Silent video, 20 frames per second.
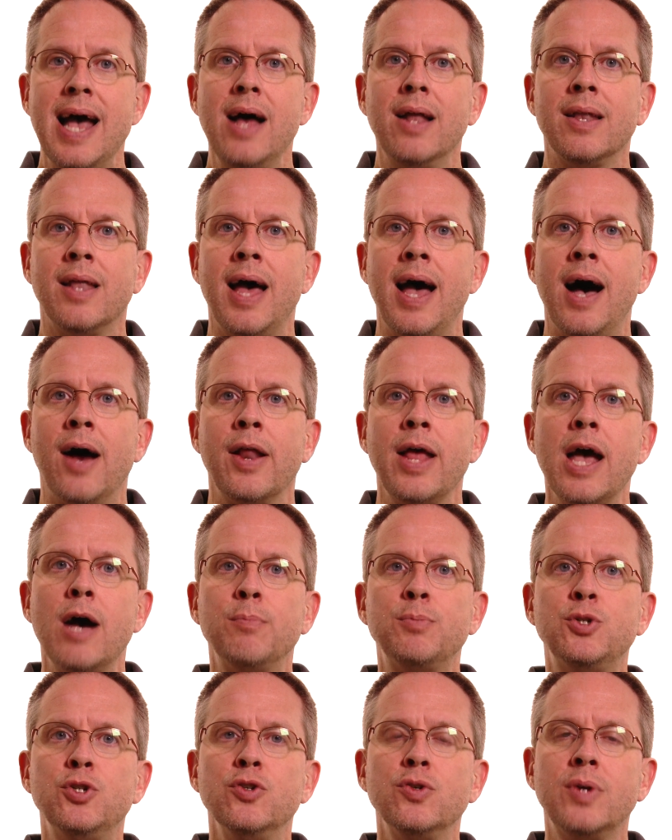out loud
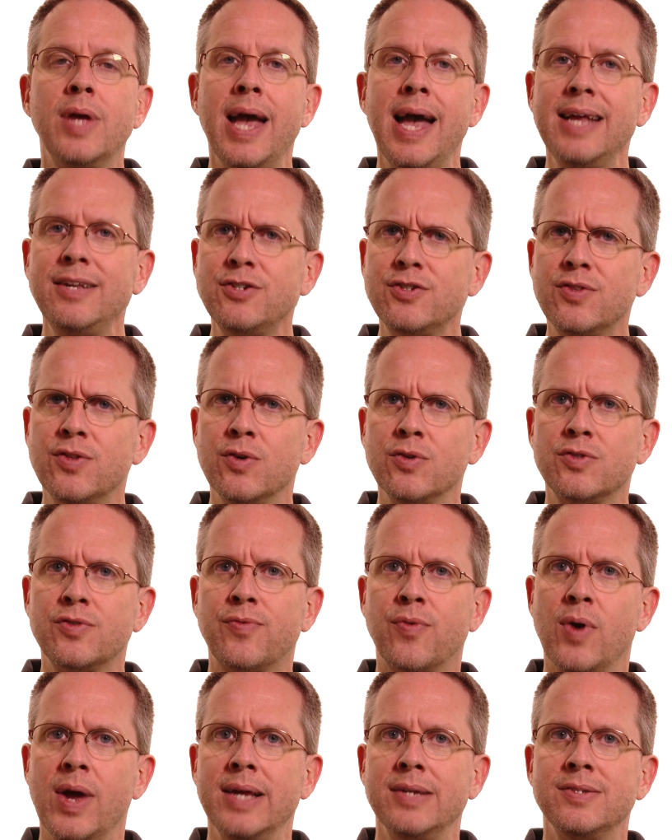helps you catch those
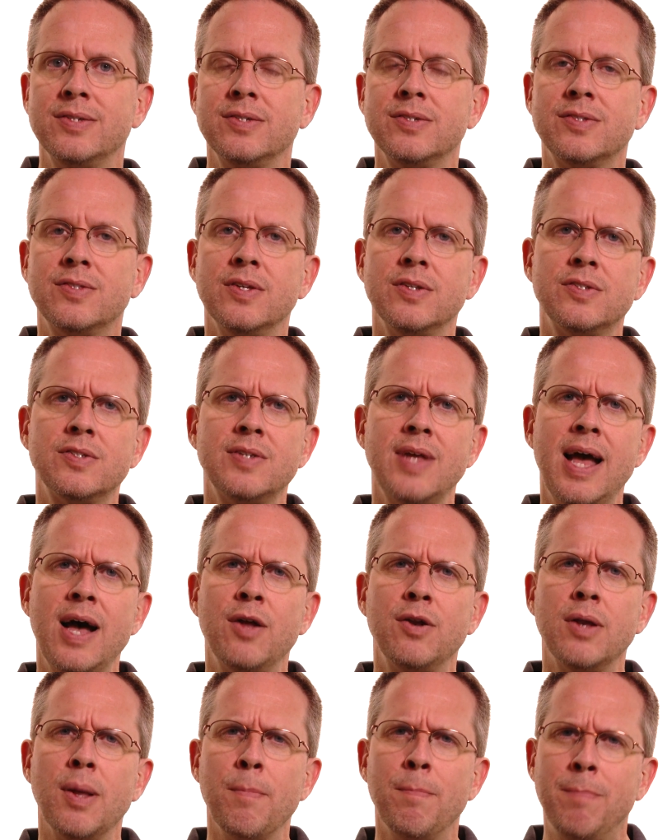phrases that
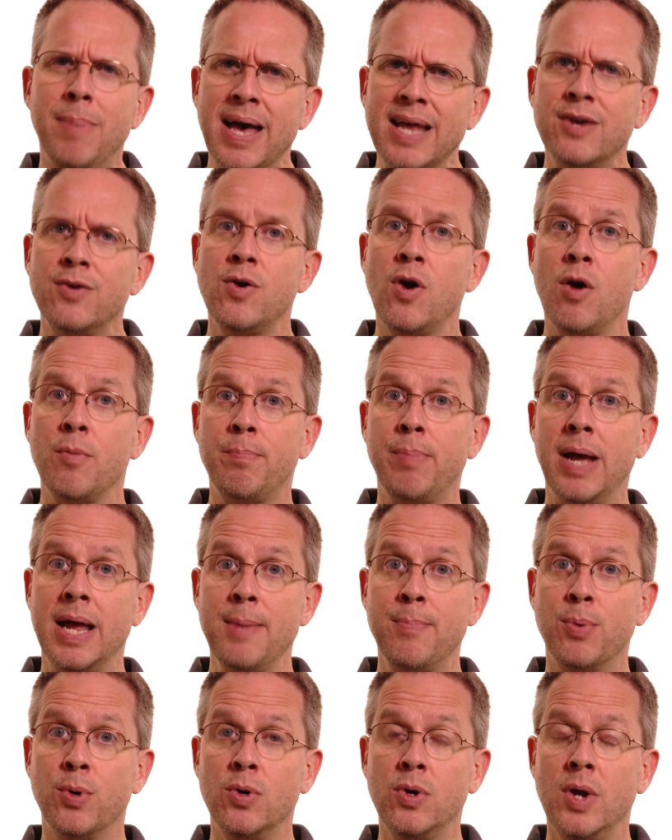sound better on
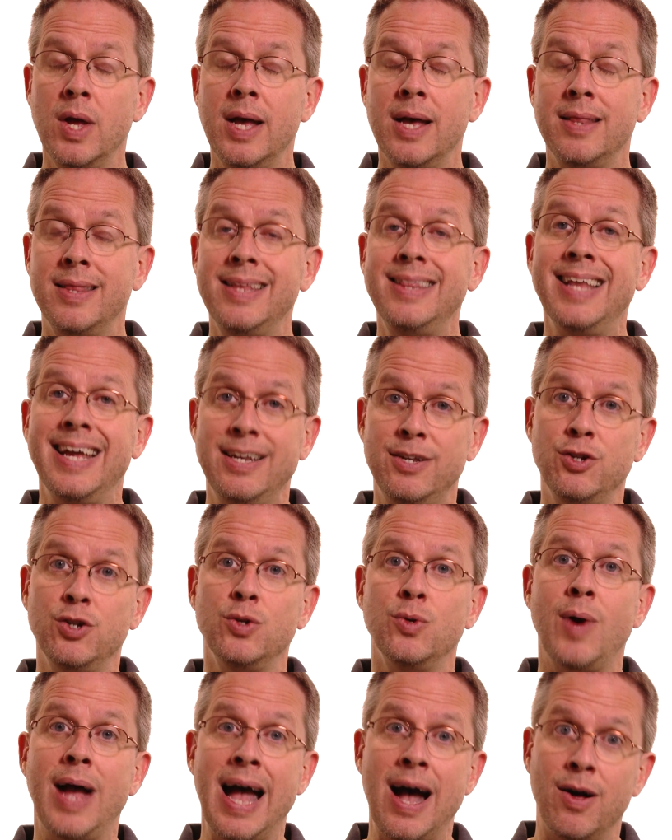paper than they
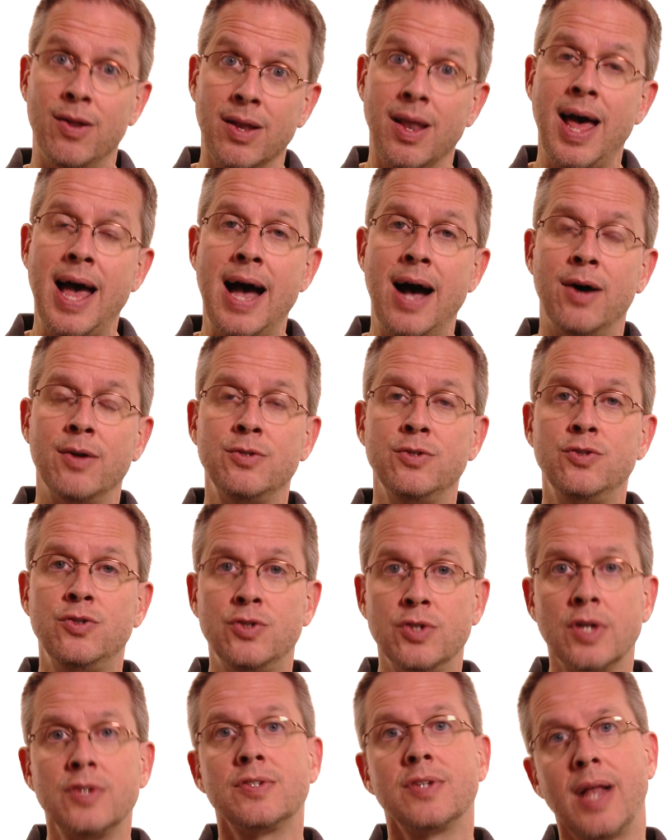do out loud,
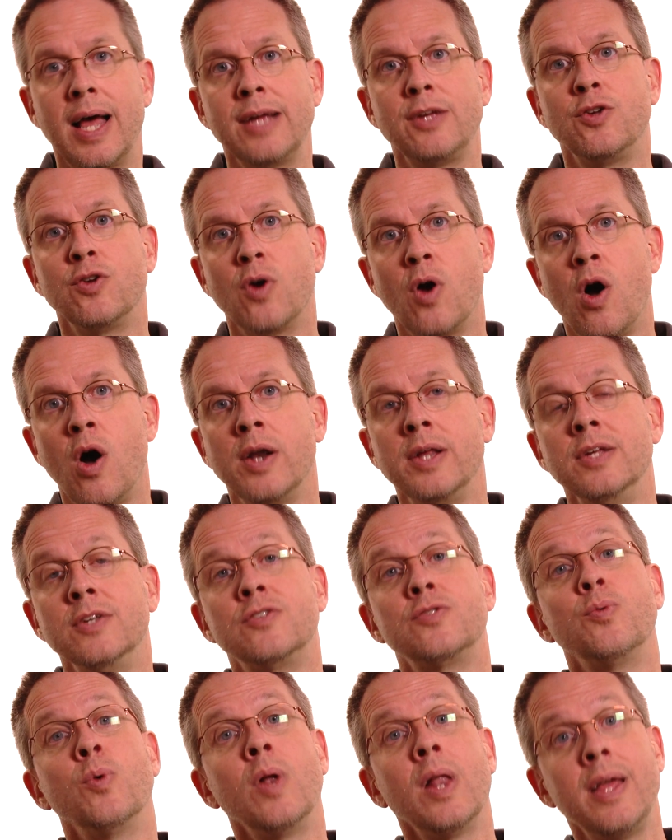just like your
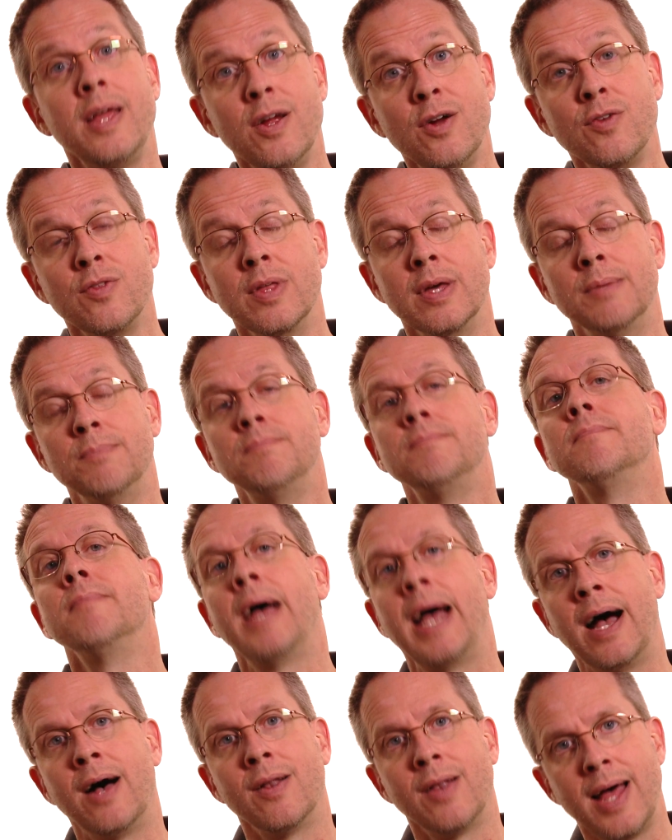audience will hear them
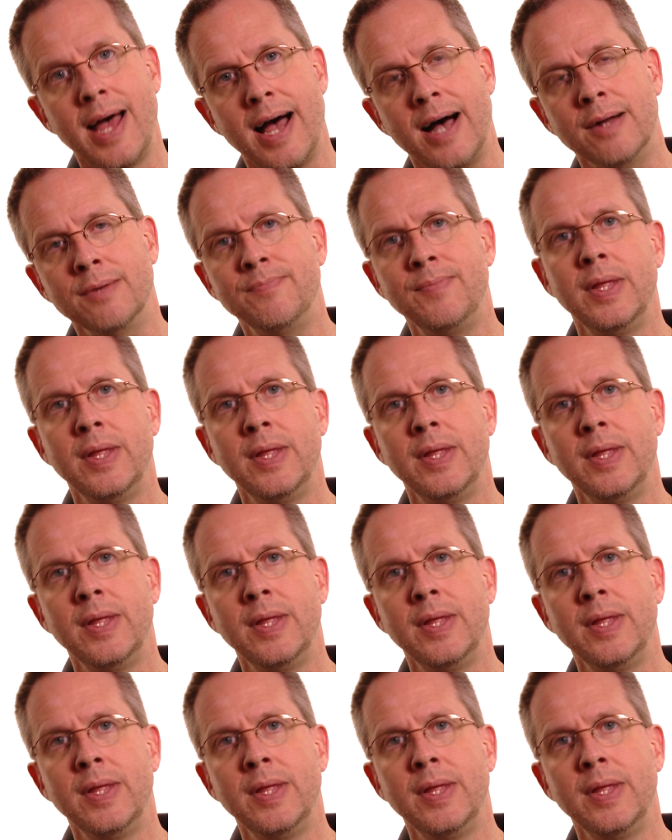out loud.